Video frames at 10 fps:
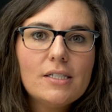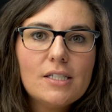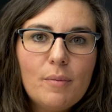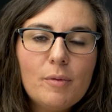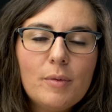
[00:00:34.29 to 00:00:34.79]

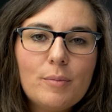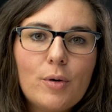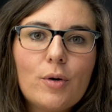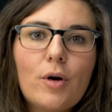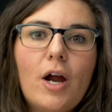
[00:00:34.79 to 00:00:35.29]
supplement
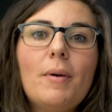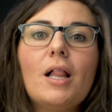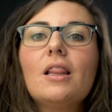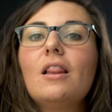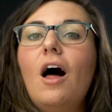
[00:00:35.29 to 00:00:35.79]
program
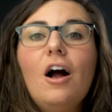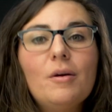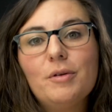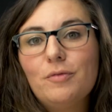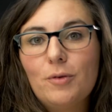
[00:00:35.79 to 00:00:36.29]

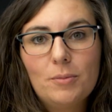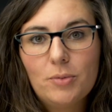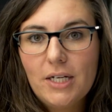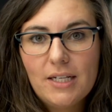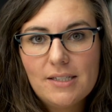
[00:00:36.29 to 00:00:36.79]
long before
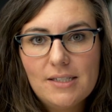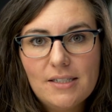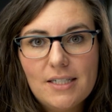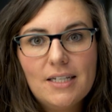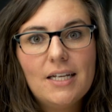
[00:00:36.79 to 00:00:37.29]
breeding season